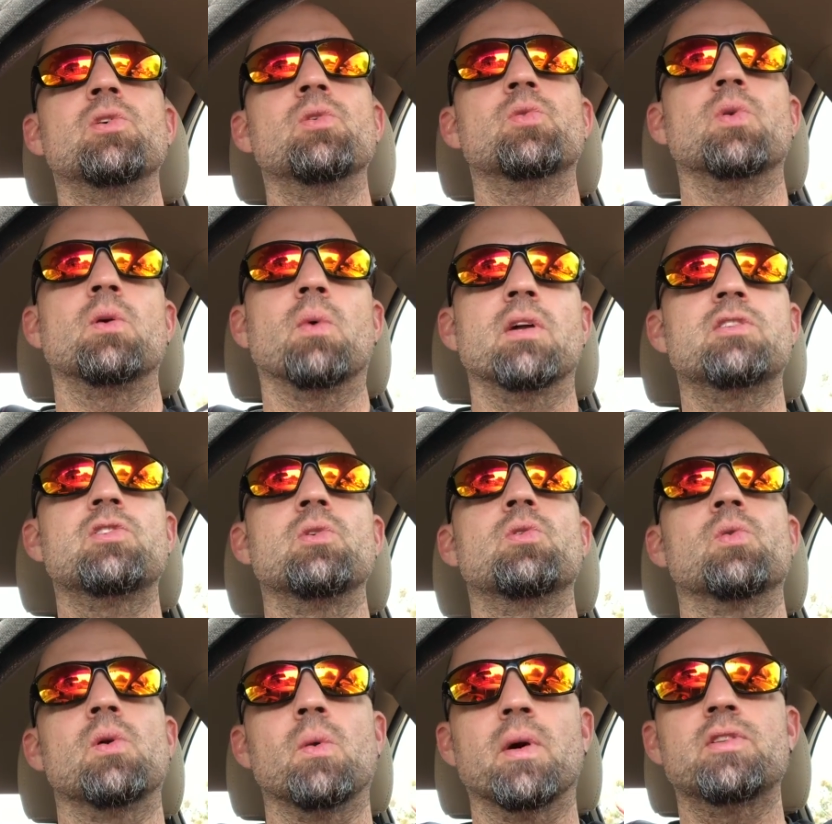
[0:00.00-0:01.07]
3 1 2
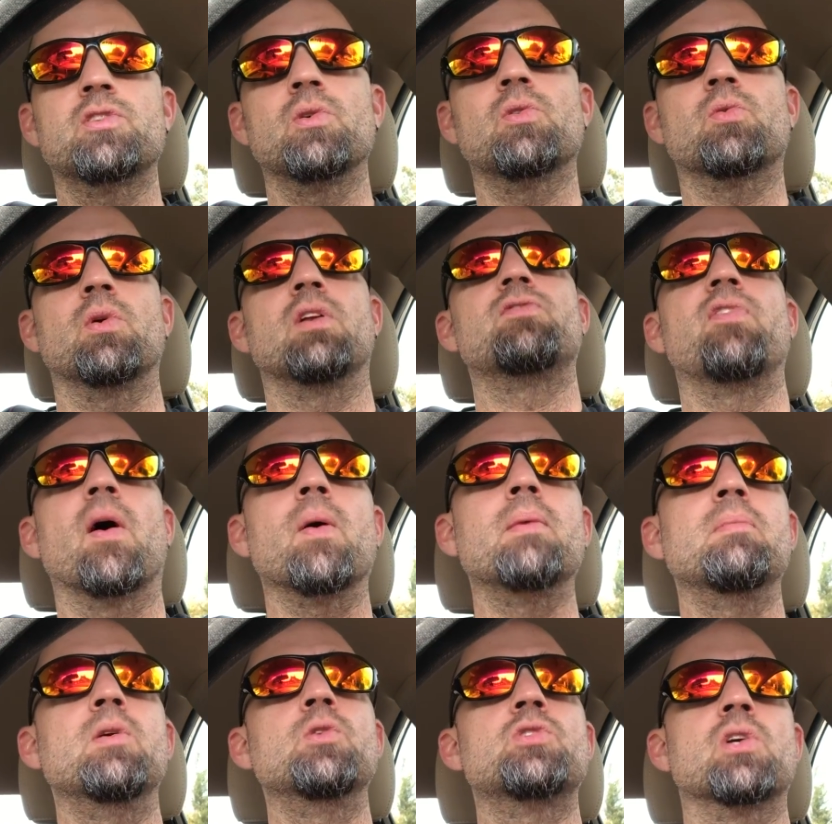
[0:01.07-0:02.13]
3 1 2 3. It's very
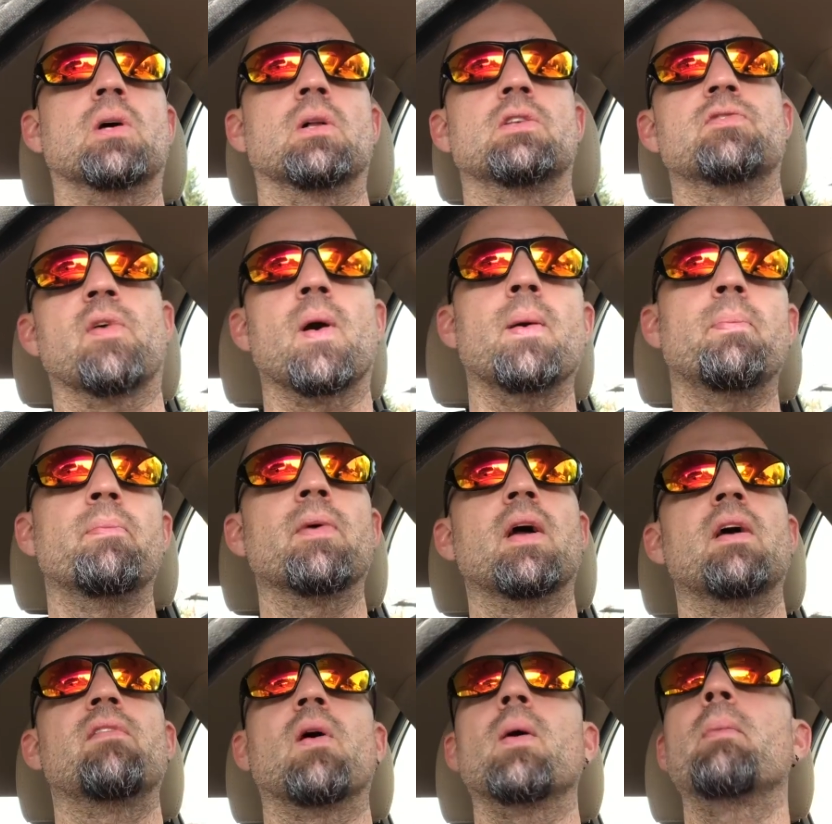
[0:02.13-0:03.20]
musical. It's very,
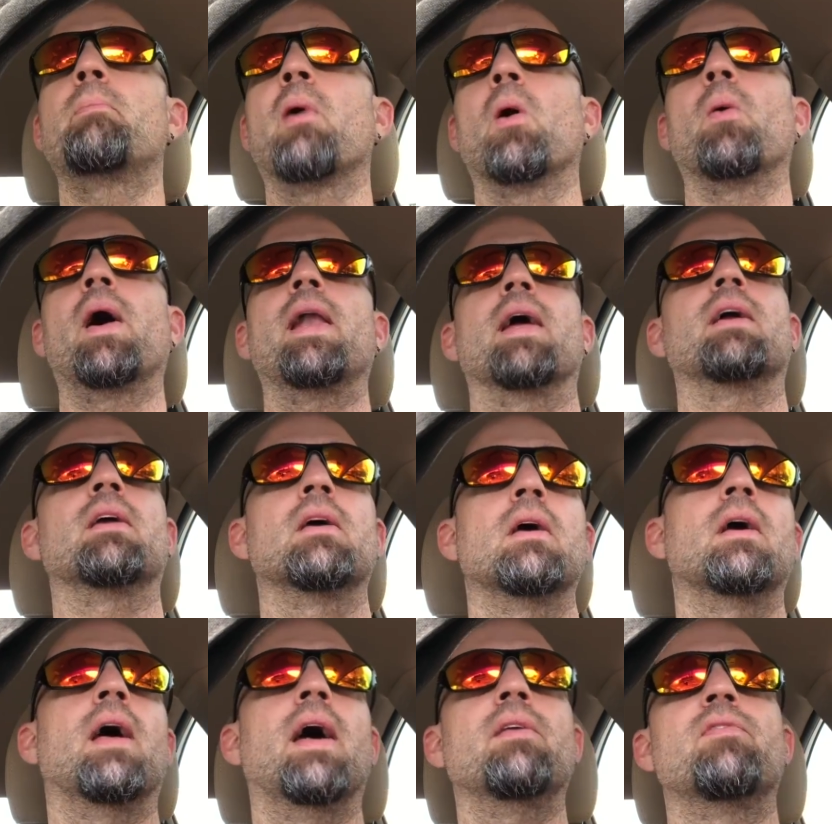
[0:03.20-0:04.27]
very poetic
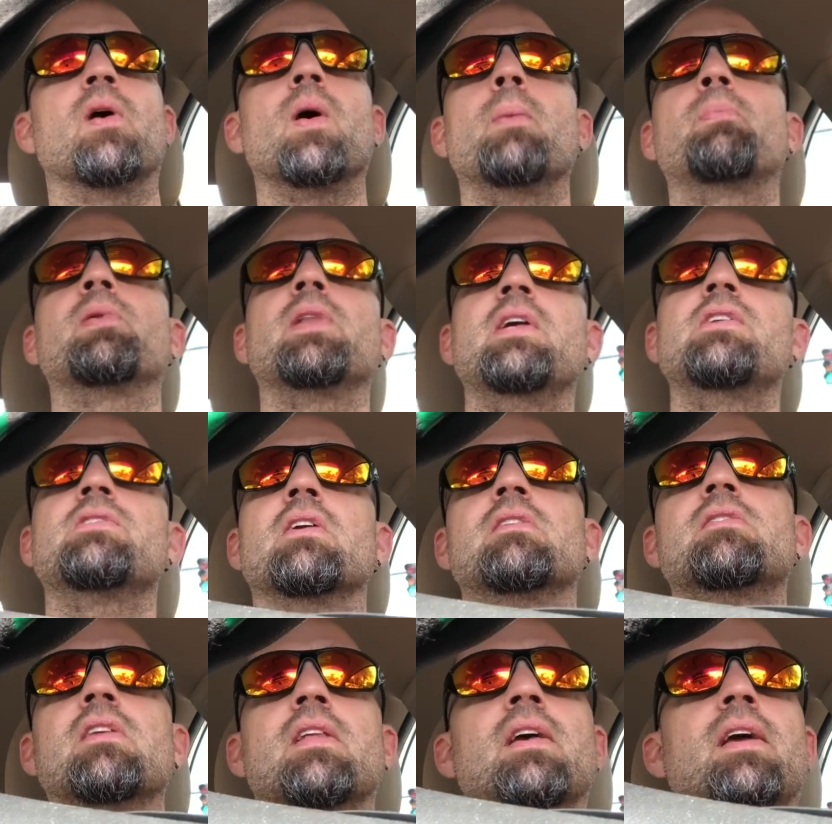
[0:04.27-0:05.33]
and very pleasing
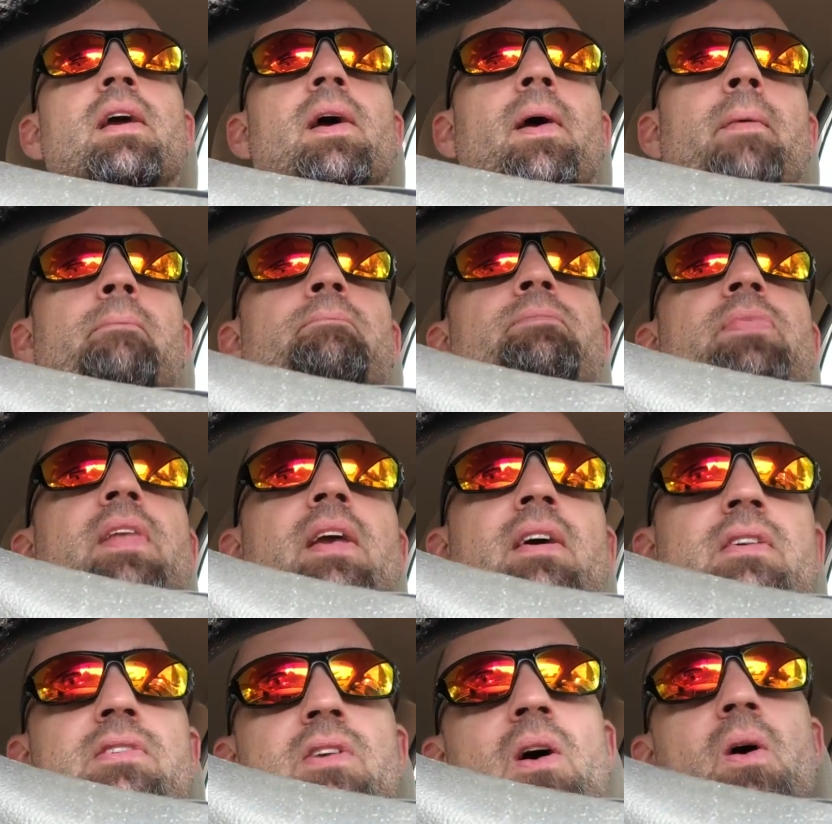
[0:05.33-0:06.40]
to the ear.
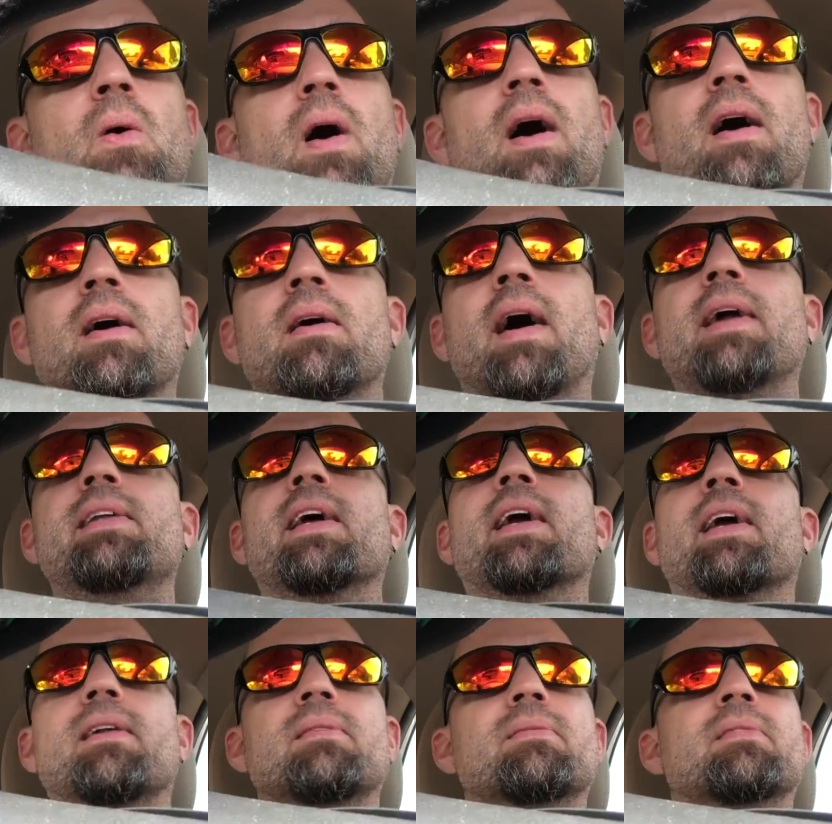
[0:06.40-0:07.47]
So I dig
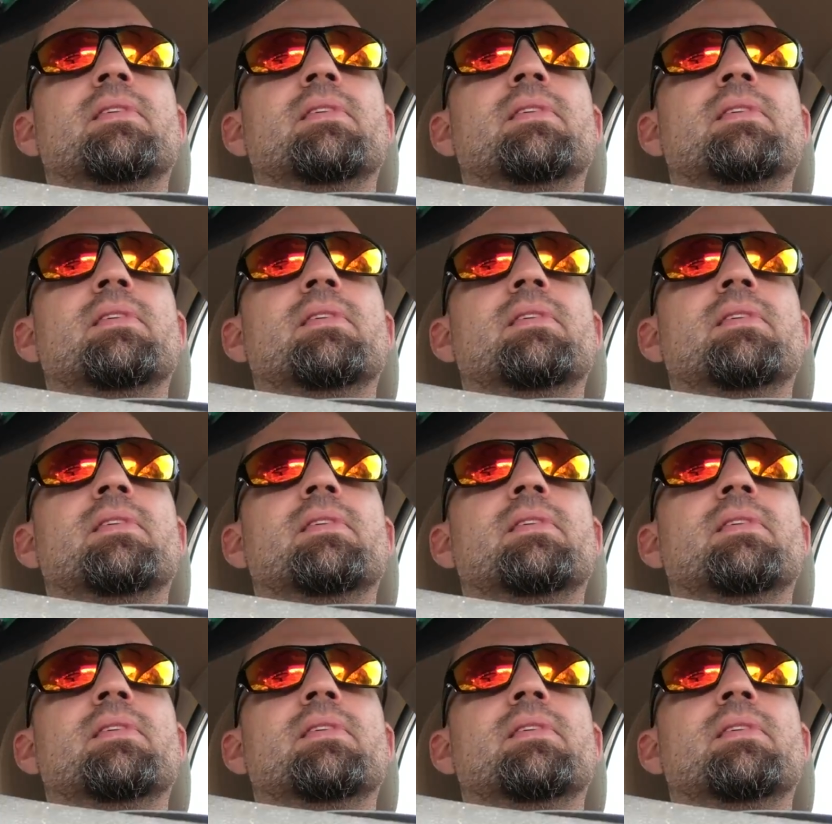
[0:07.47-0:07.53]
it.